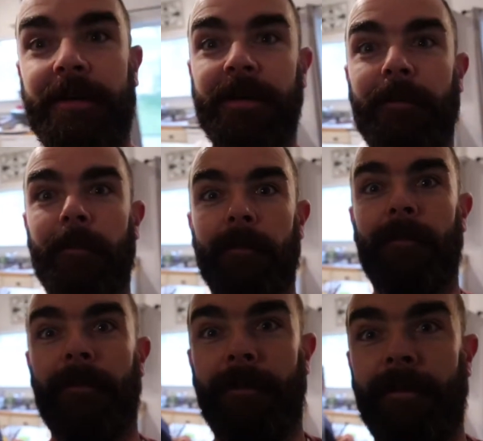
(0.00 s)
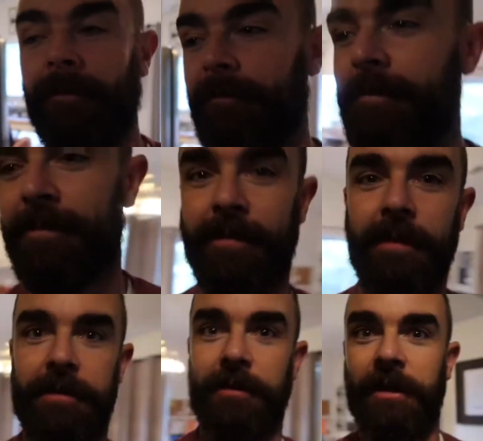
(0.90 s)
doing? Oh,
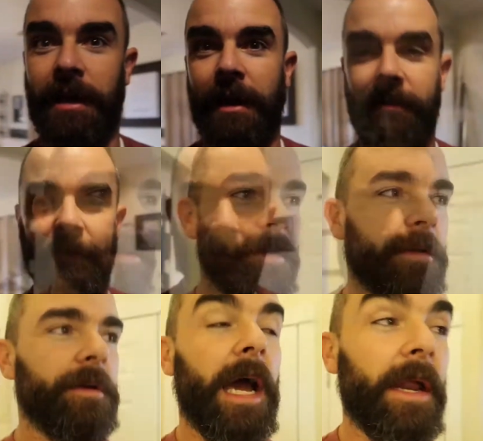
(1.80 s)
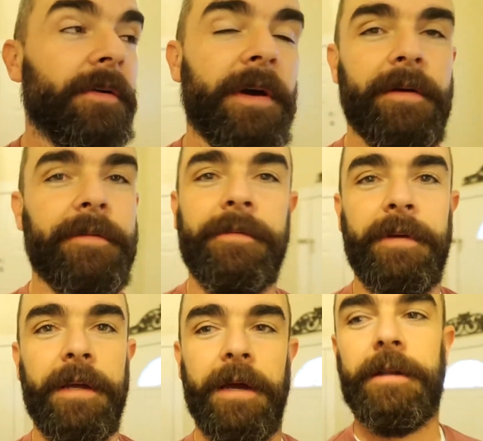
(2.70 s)
let's go check it out. I don't know how
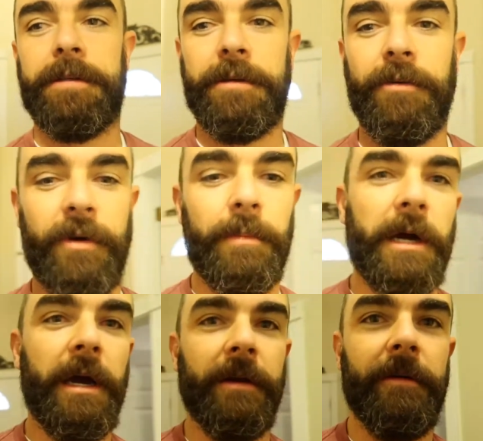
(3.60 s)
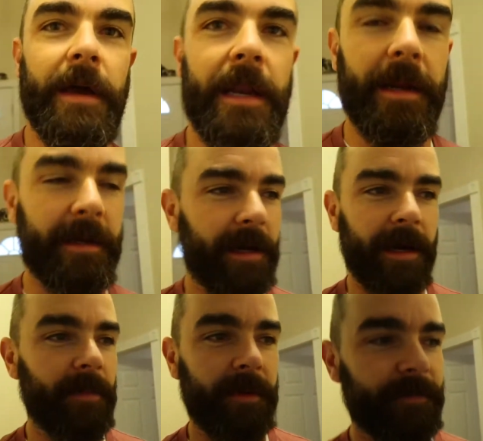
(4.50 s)
he got so far behind or ran out of
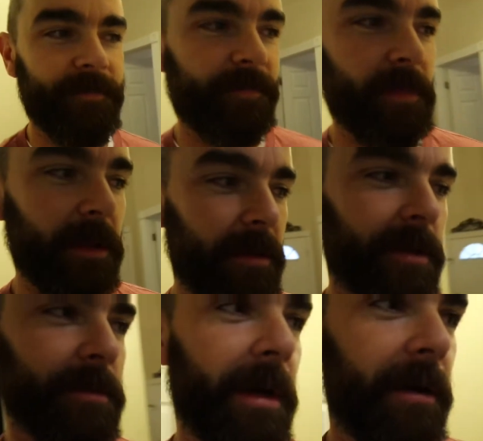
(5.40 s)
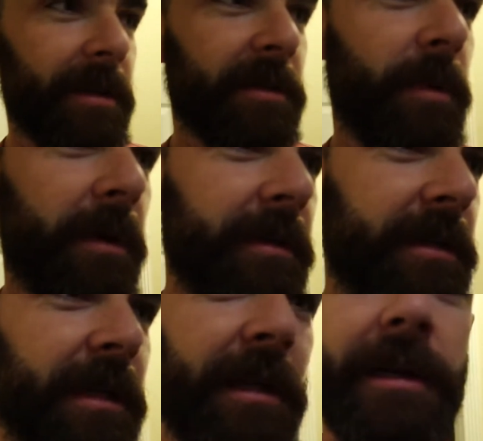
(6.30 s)
time, but it doesn't matter at this point. We
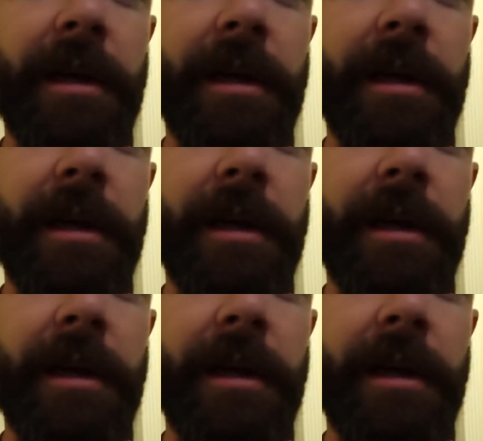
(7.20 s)
just need to get it